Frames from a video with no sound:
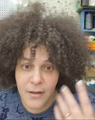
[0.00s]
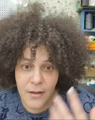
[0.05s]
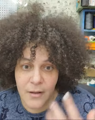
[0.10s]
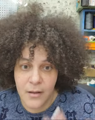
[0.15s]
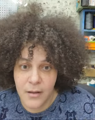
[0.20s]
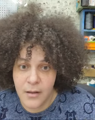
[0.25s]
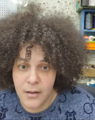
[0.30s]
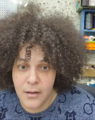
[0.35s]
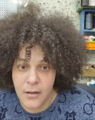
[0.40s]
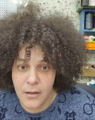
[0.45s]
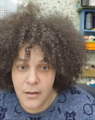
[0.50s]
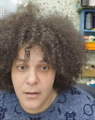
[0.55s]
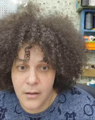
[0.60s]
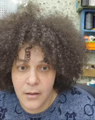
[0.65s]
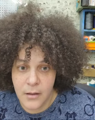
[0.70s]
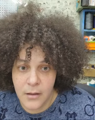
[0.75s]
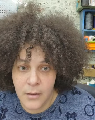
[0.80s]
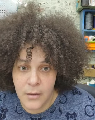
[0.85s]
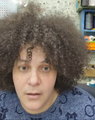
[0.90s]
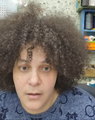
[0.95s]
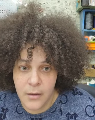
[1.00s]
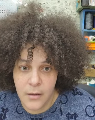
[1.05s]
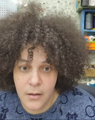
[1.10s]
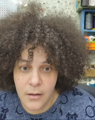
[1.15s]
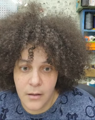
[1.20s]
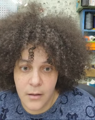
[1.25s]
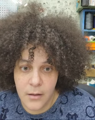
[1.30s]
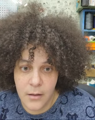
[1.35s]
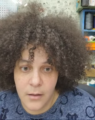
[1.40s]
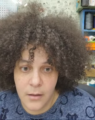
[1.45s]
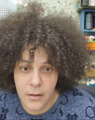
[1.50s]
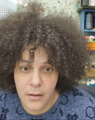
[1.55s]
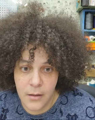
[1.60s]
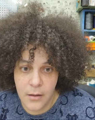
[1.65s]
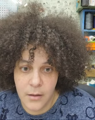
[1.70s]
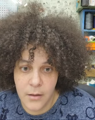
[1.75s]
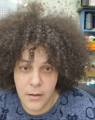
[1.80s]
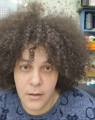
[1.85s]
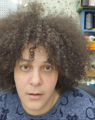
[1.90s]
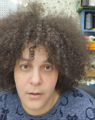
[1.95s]

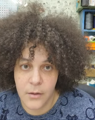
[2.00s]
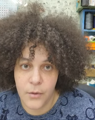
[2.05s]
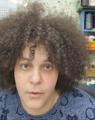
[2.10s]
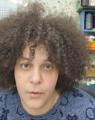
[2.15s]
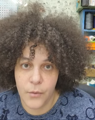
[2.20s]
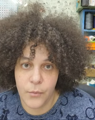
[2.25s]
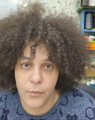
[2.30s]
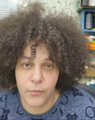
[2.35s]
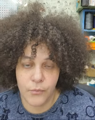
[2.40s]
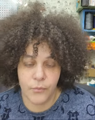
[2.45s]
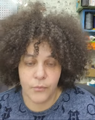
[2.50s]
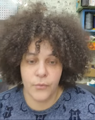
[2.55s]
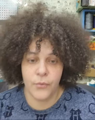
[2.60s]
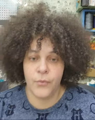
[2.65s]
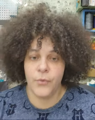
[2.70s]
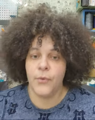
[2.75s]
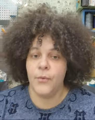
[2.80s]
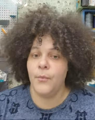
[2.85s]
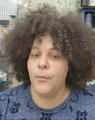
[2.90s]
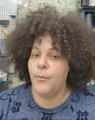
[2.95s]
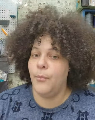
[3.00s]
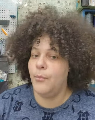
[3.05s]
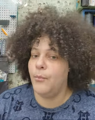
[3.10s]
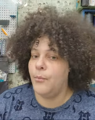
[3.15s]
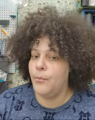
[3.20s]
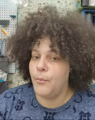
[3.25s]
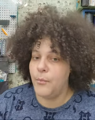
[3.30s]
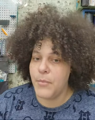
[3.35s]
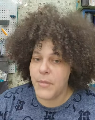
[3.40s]
(silence)